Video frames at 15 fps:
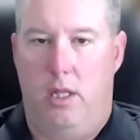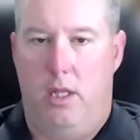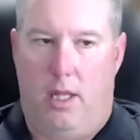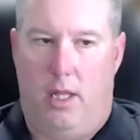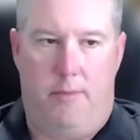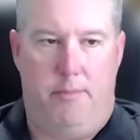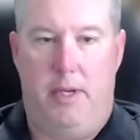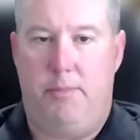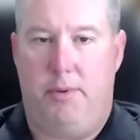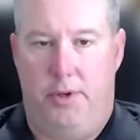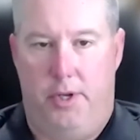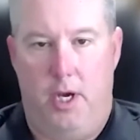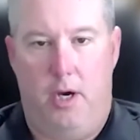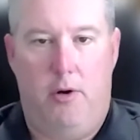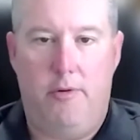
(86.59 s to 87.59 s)
let people
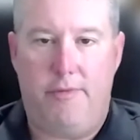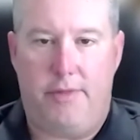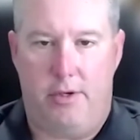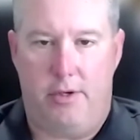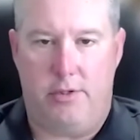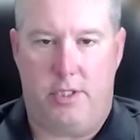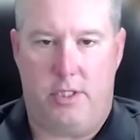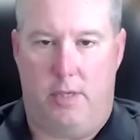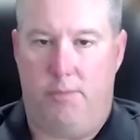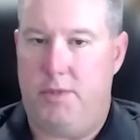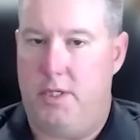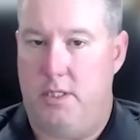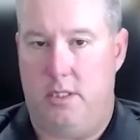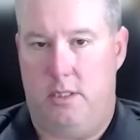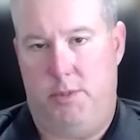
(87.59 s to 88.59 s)
know if there's
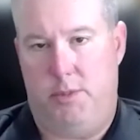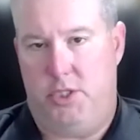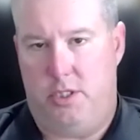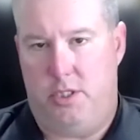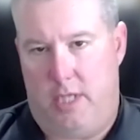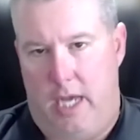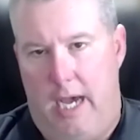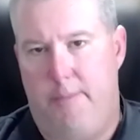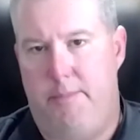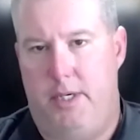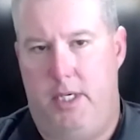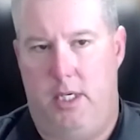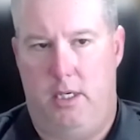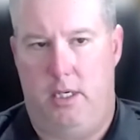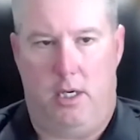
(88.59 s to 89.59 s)
something suspicious
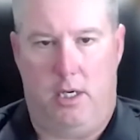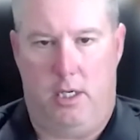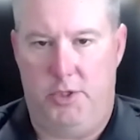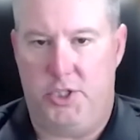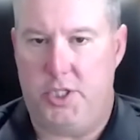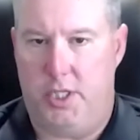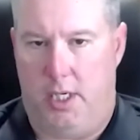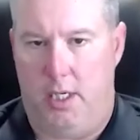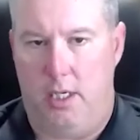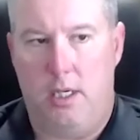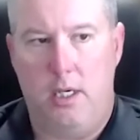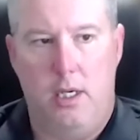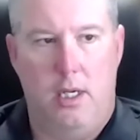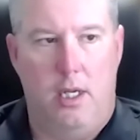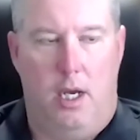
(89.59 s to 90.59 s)
happening on a machine.
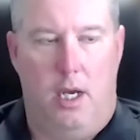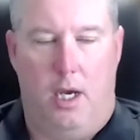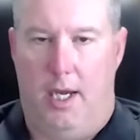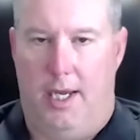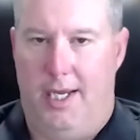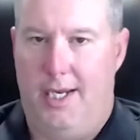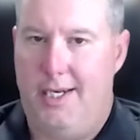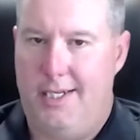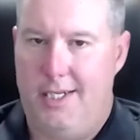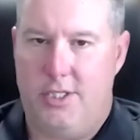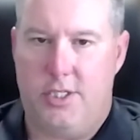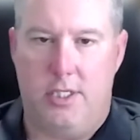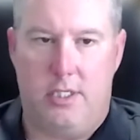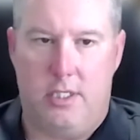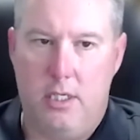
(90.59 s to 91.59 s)
In
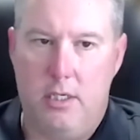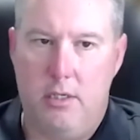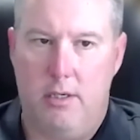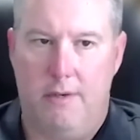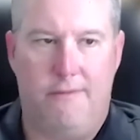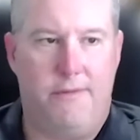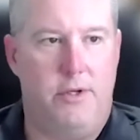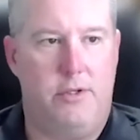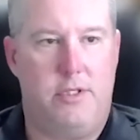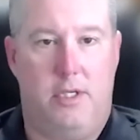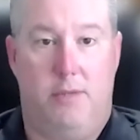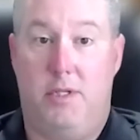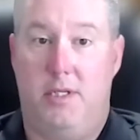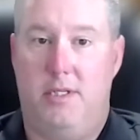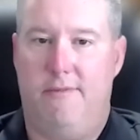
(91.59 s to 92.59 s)
addition to, if there's
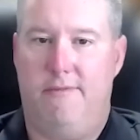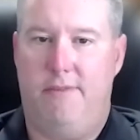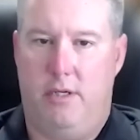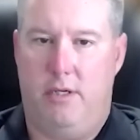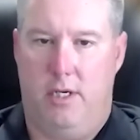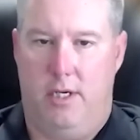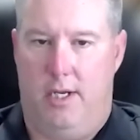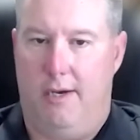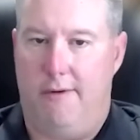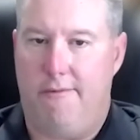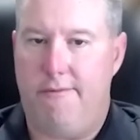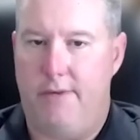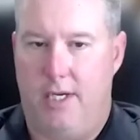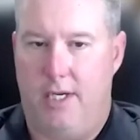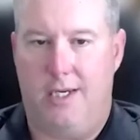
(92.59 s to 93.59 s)
something severe enough,
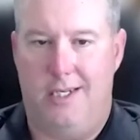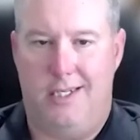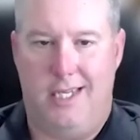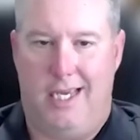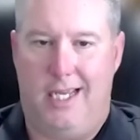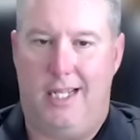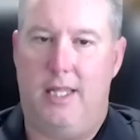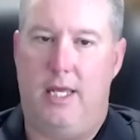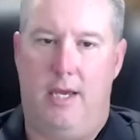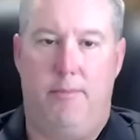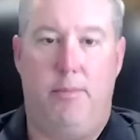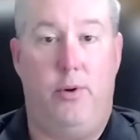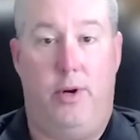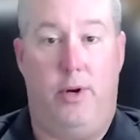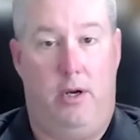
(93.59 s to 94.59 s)
it could take the
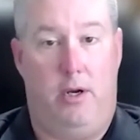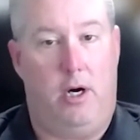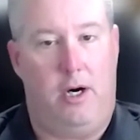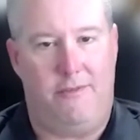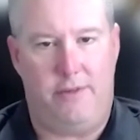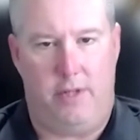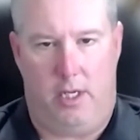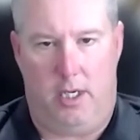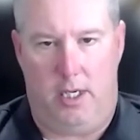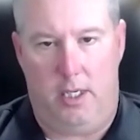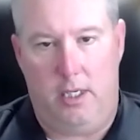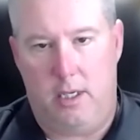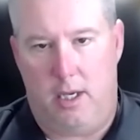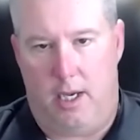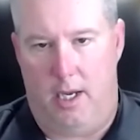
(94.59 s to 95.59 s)
endpoint
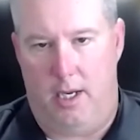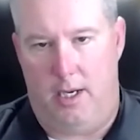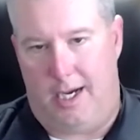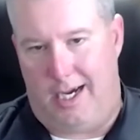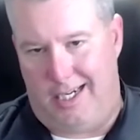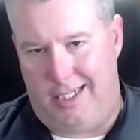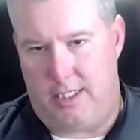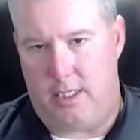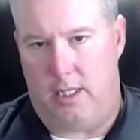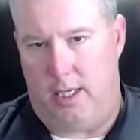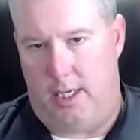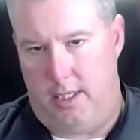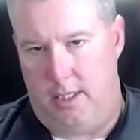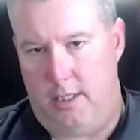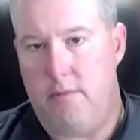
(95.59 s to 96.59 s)
offline and
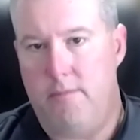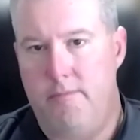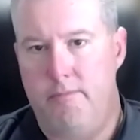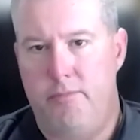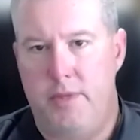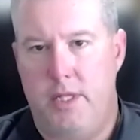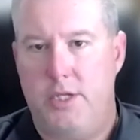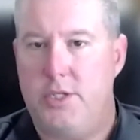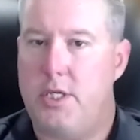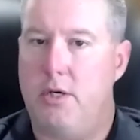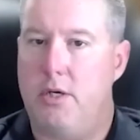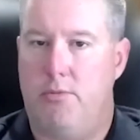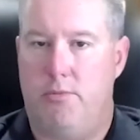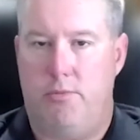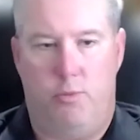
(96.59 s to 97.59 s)
isolate it
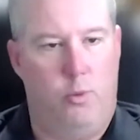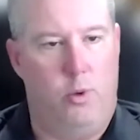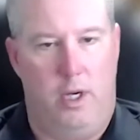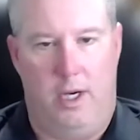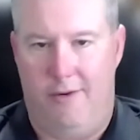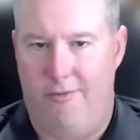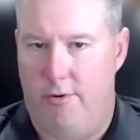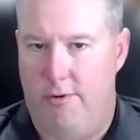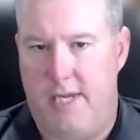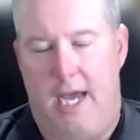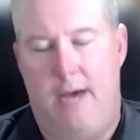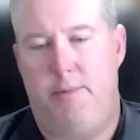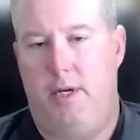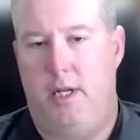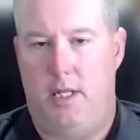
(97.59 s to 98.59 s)
so whatever's
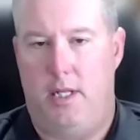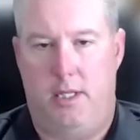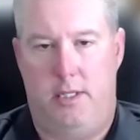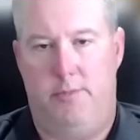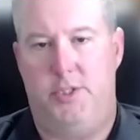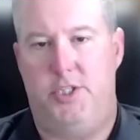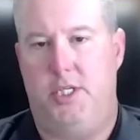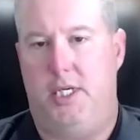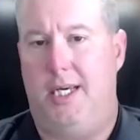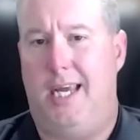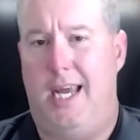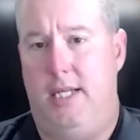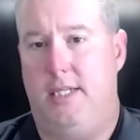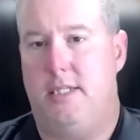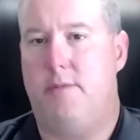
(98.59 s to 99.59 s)
happening on the machine
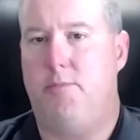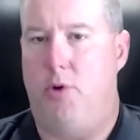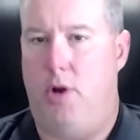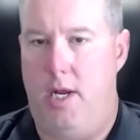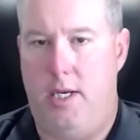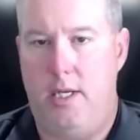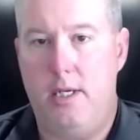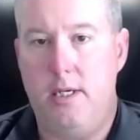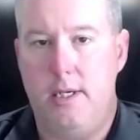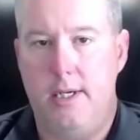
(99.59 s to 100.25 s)
can't spread.